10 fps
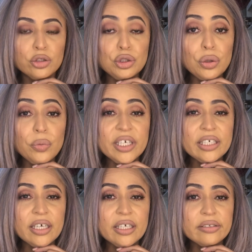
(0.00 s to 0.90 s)

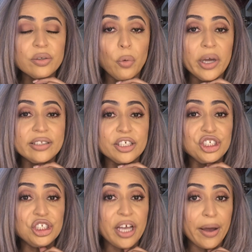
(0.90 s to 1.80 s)
doing it with the
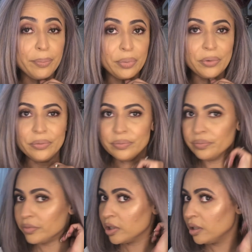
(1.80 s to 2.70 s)
shampoo.
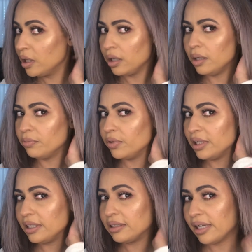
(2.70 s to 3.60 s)
I'm
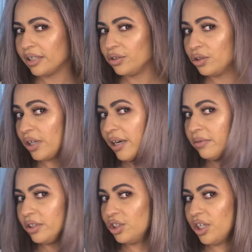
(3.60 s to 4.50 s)
really excited to try
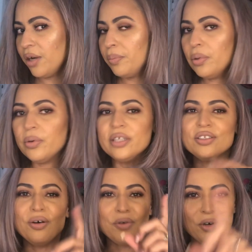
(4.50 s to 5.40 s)
with shampoo,
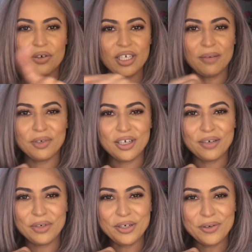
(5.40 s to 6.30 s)
and don't worry, I'm
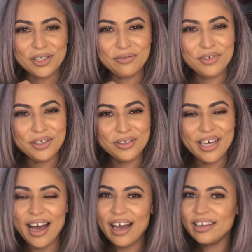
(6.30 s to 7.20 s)
gonna record for you
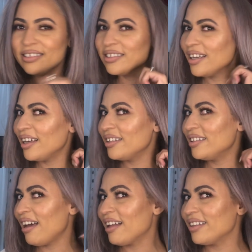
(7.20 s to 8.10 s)
guys.
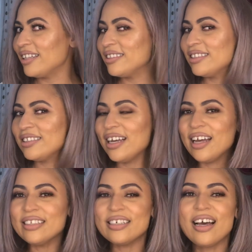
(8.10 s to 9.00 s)
And yeah, that's
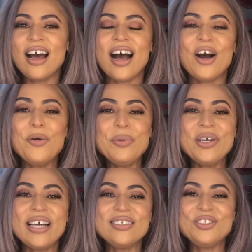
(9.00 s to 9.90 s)
it. I hope
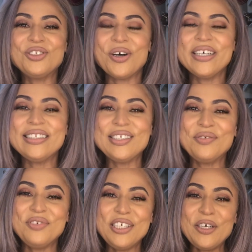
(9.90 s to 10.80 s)
you guys enjoyed
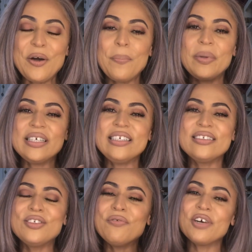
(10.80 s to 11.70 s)
this video.
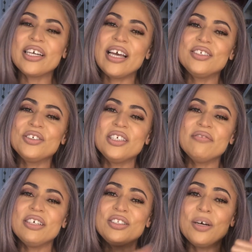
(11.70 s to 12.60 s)
Please don't forget to
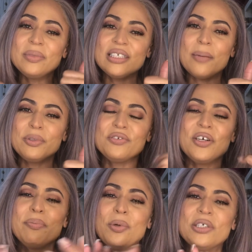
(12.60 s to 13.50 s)
give it a thumbs up. It's
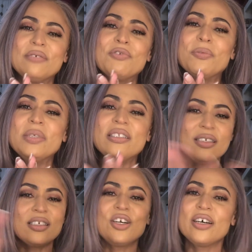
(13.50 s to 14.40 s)
very important for me. It
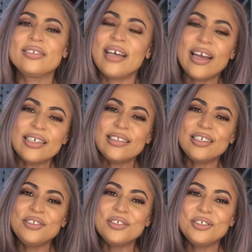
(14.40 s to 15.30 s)
doesn't cost
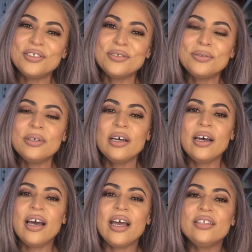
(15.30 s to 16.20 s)
anything to you.
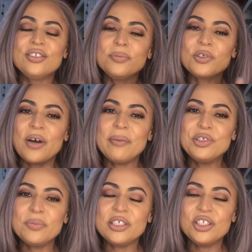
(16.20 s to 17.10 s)
And
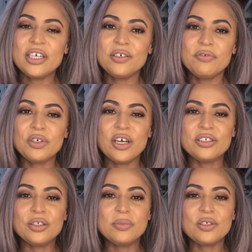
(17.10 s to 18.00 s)
subscribe to my channel if you're
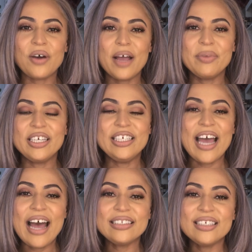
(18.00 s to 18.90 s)
not subscribed
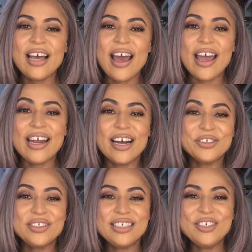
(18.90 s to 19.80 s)
yet. And
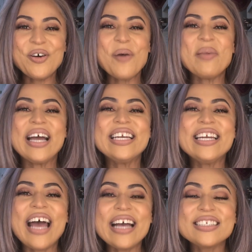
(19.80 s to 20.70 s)
I'll see you on my
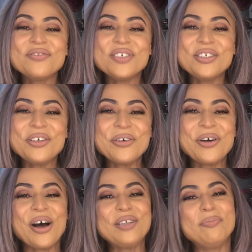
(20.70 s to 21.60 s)
next video.
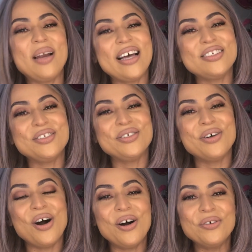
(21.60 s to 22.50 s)
God bless
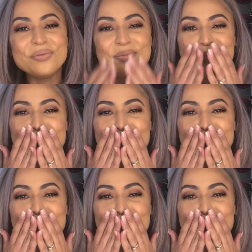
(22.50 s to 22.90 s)
you all.